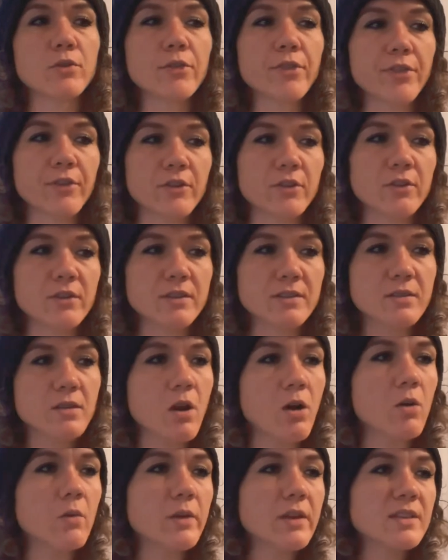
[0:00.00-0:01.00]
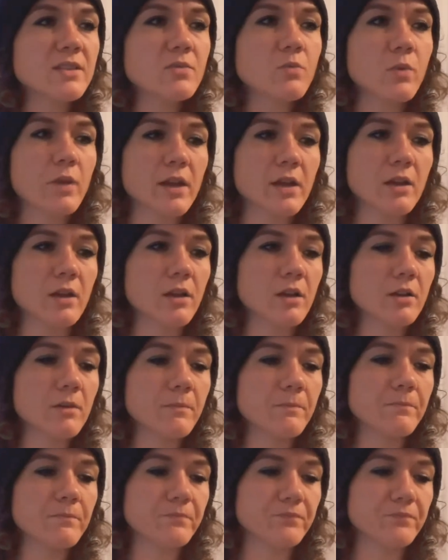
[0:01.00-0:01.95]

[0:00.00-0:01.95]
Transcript: third is always where